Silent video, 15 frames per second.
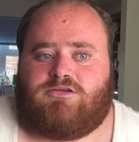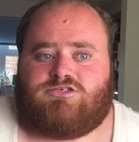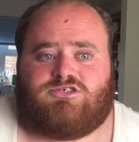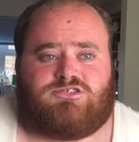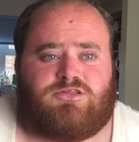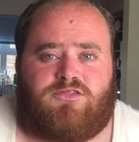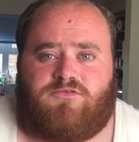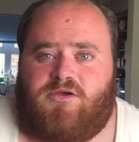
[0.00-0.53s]
It's
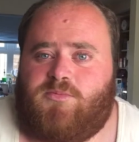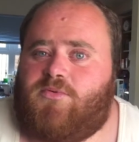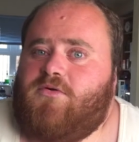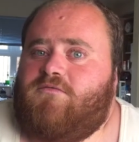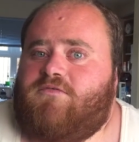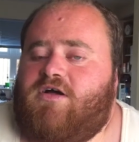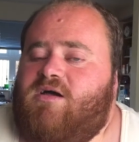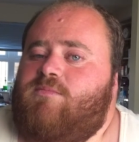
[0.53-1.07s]
just a
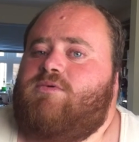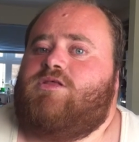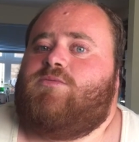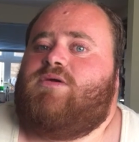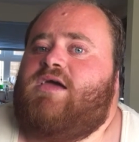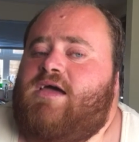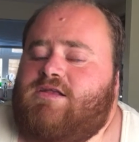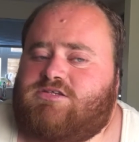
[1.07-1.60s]

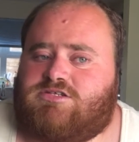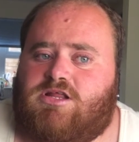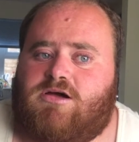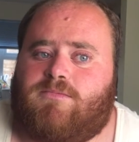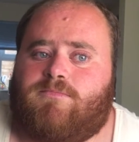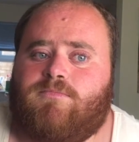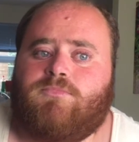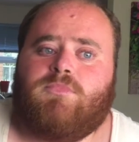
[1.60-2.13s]

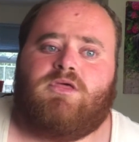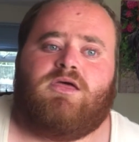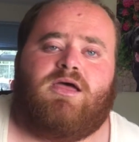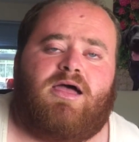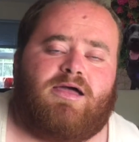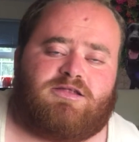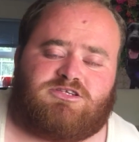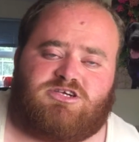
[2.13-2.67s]
3.5mm
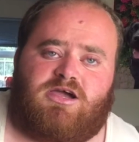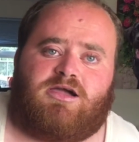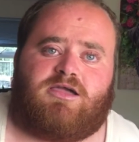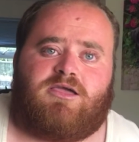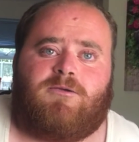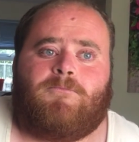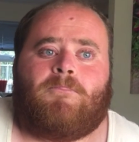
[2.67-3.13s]
head jack,